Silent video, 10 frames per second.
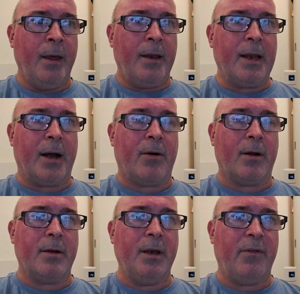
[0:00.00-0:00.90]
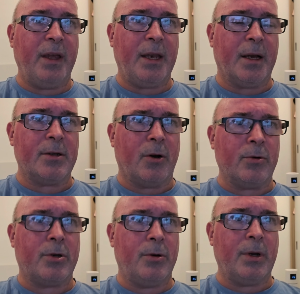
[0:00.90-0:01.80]
Now, Nvidia
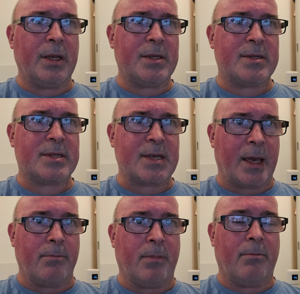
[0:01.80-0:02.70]
don't do it same,